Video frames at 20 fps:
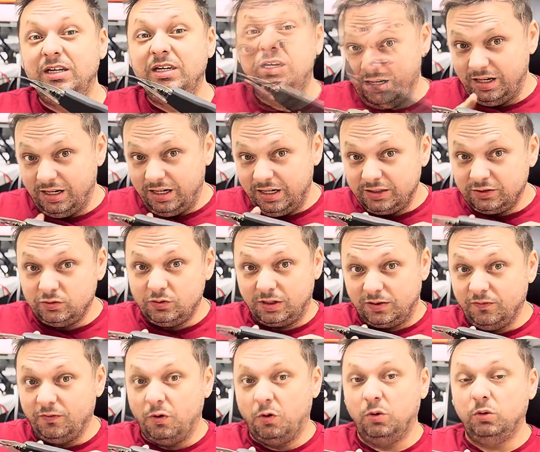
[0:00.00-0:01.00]
an electric
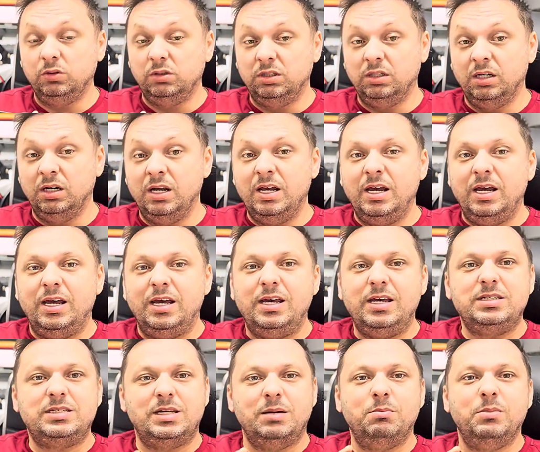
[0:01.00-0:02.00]
fault,
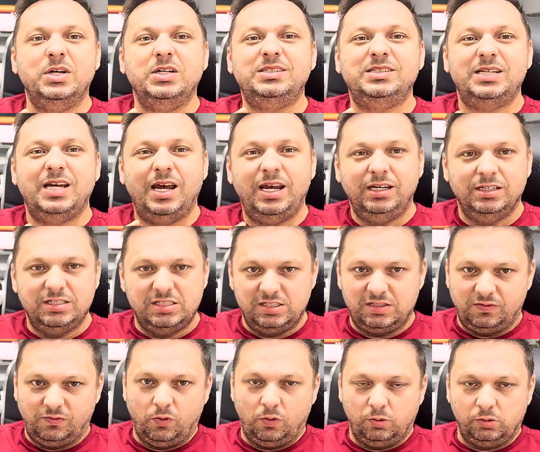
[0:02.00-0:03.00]
it's a maintenance
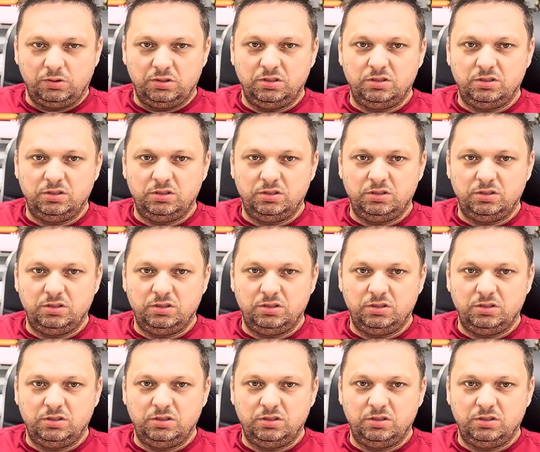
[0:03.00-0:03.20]
fault.